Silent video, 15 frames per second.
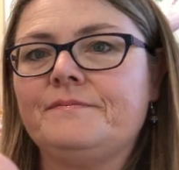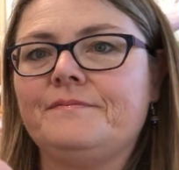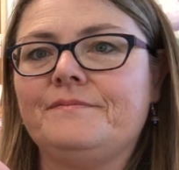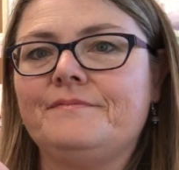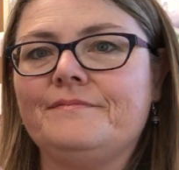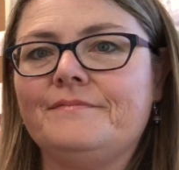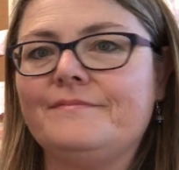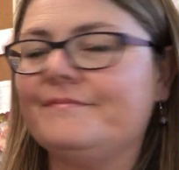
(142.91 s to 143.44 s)

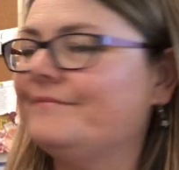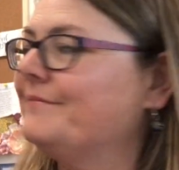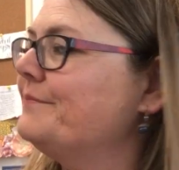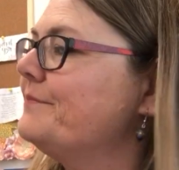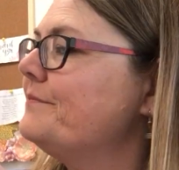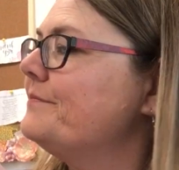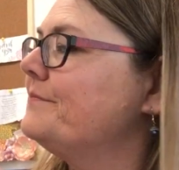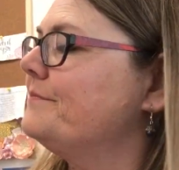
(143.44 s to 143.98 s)

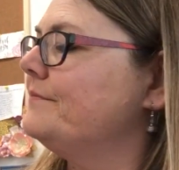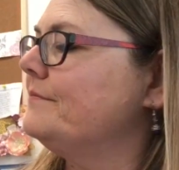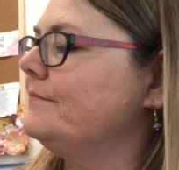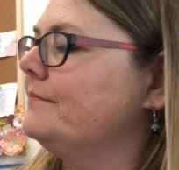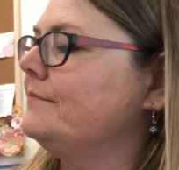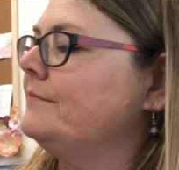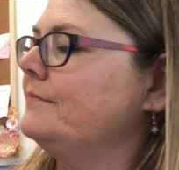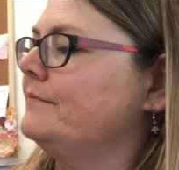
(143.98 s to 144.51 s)

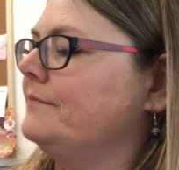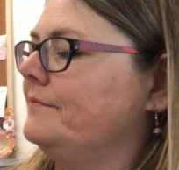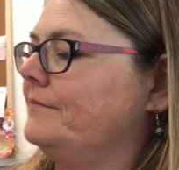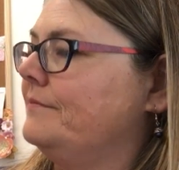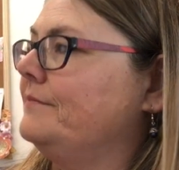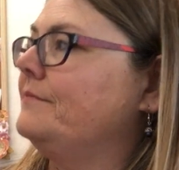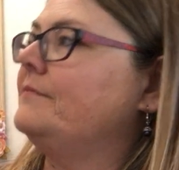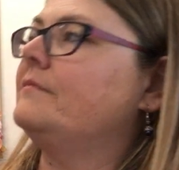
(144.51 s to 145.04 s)

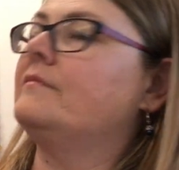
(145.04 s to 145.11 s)
Nobody speaks.